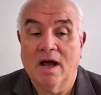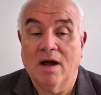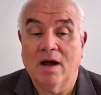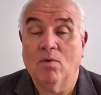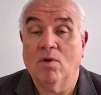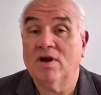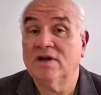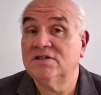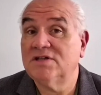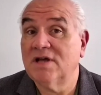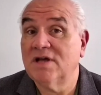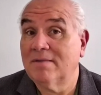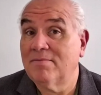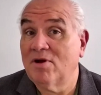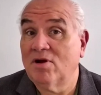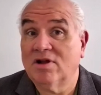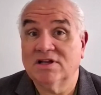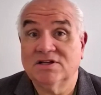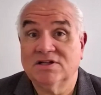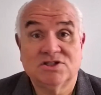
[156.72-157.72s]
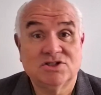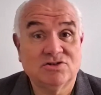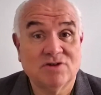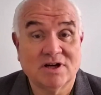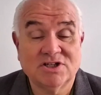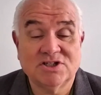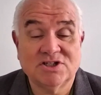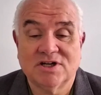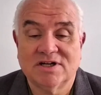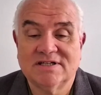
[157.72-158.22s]
I want to talk about
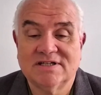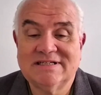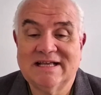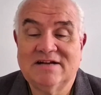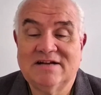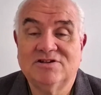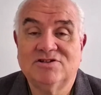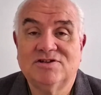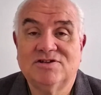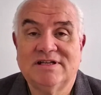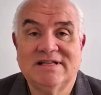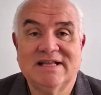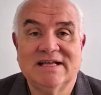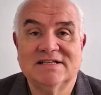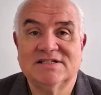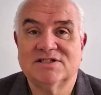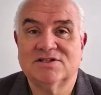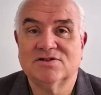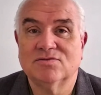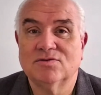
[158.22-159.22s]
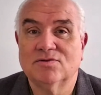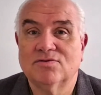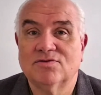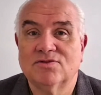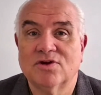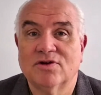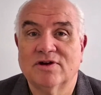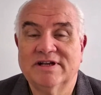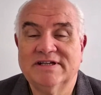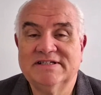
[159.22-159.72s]
construction on Center Street. That's the Route
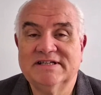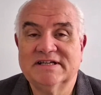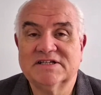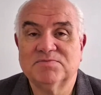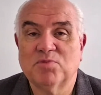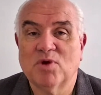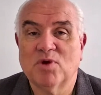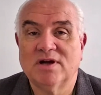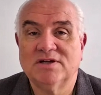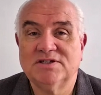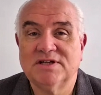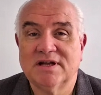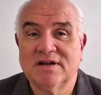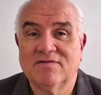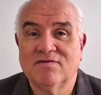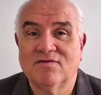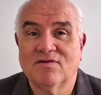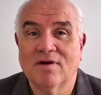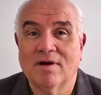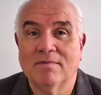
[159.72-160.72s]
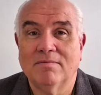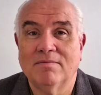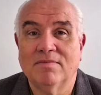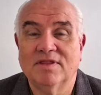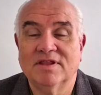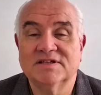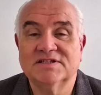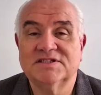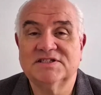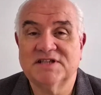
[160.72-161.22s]
36 project
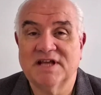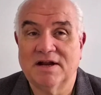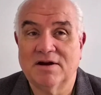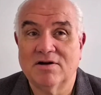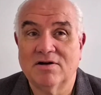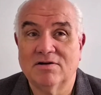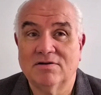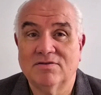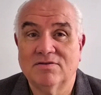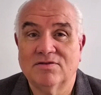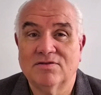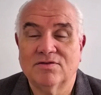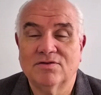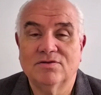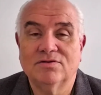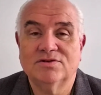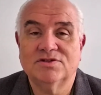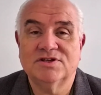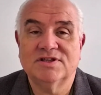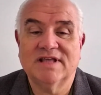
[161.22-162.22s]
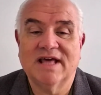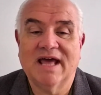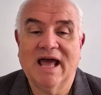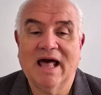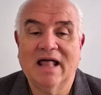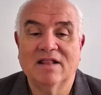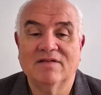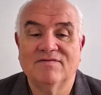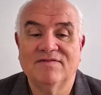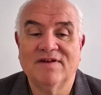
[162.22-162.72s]
from the center through to the
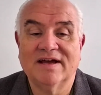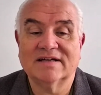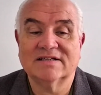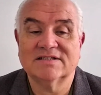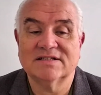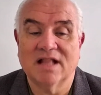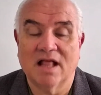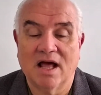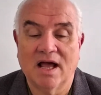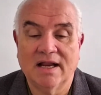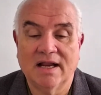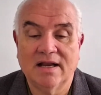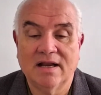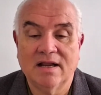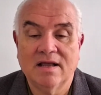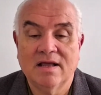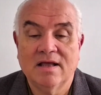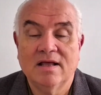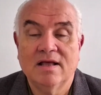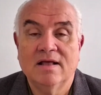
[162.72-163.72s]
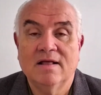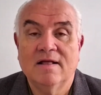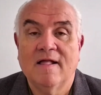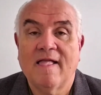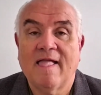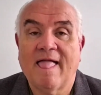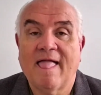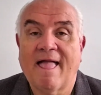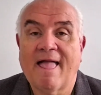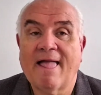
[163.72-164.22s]
Halifax line.
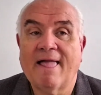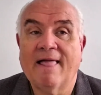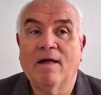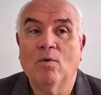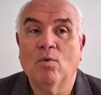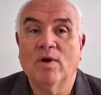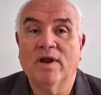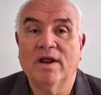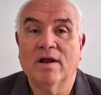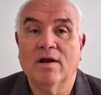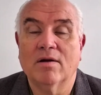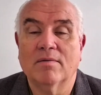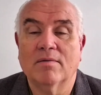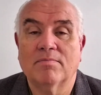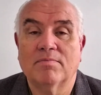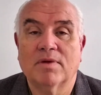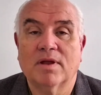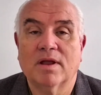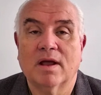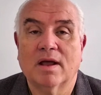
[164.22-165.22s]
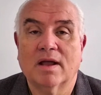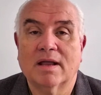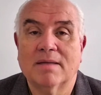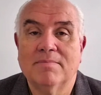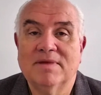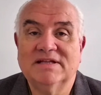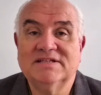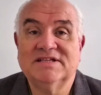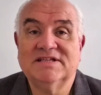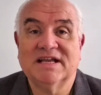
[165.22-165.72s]
We are
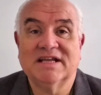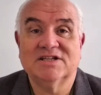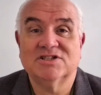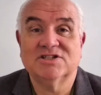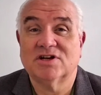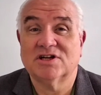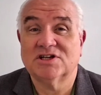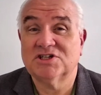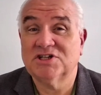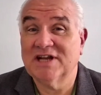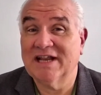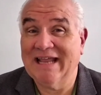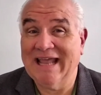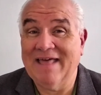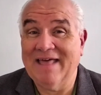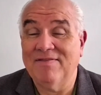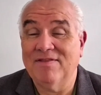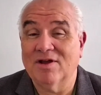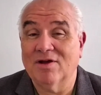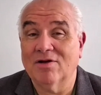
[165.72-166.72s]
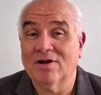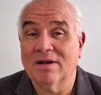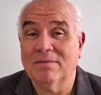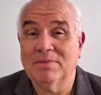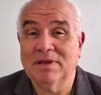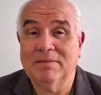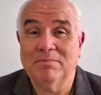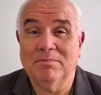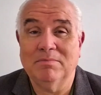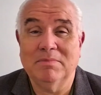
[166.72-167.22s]
commencing construction again. They're going to
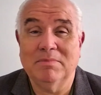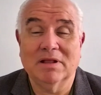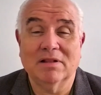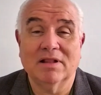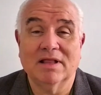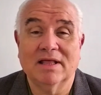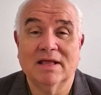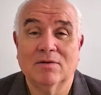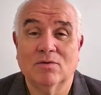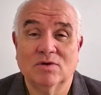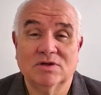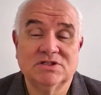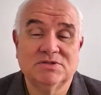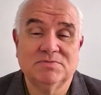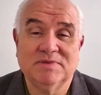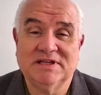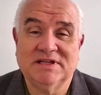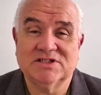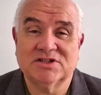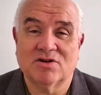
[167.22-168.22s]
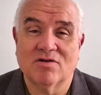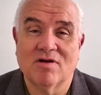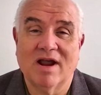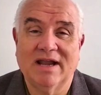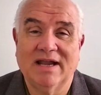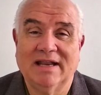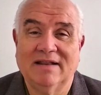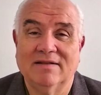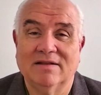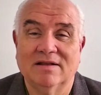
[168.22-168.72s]
be milling, which means
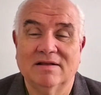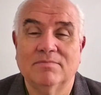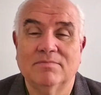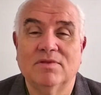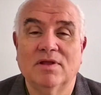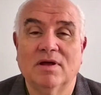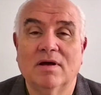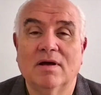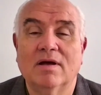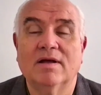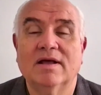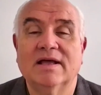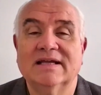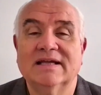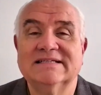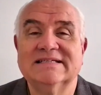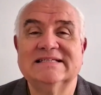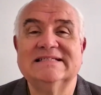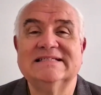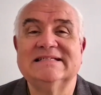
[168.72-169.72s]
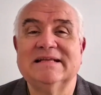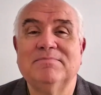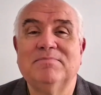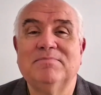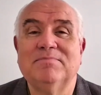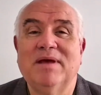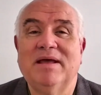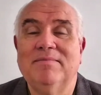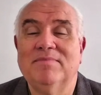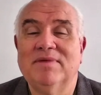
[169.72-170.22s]
grinding the existing
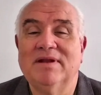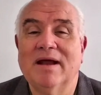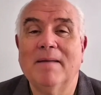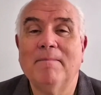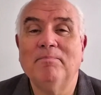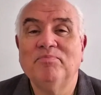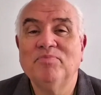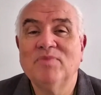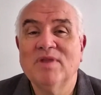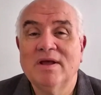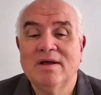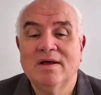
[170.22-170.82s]
pavement up,